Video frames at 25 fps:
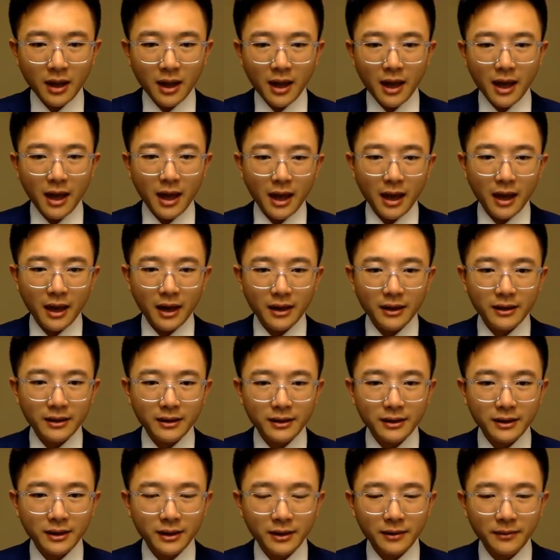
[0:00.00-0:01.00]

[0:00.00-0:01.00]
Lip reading: and